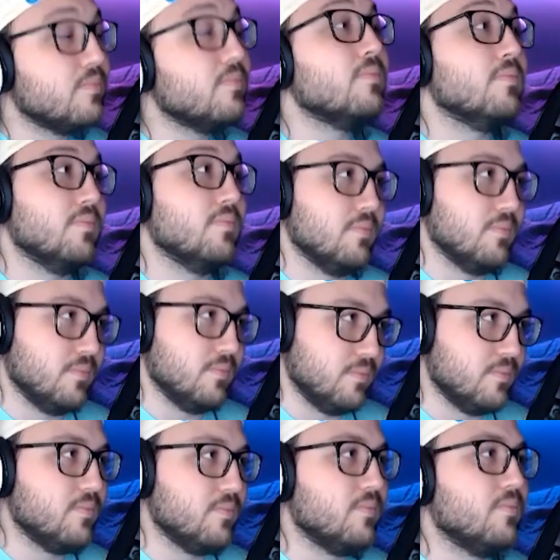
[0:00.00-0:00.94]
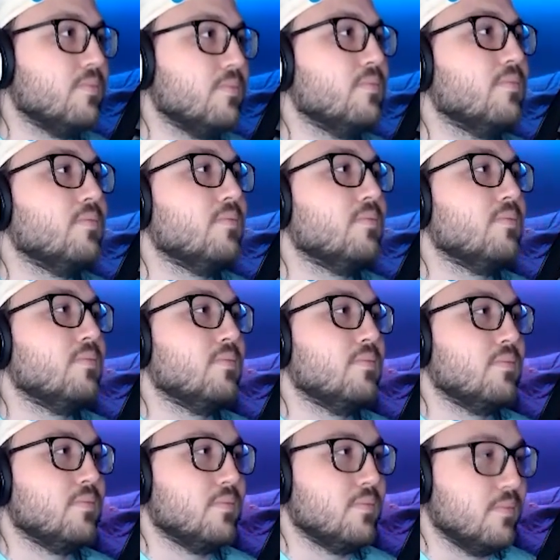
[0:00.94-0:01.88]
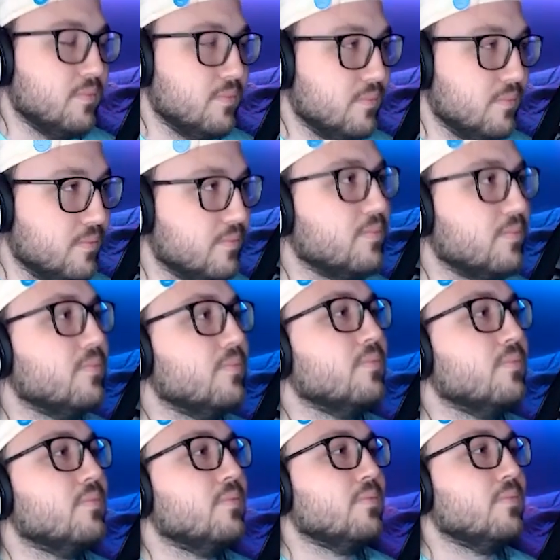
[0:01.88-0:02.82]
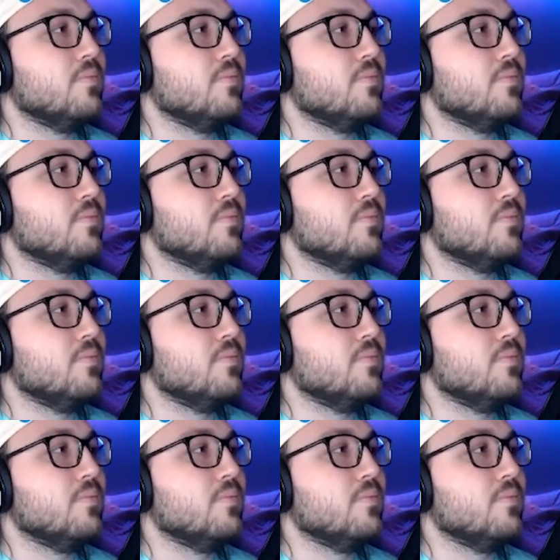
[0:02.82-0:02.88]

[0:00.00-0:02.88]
for a Wii game. Like it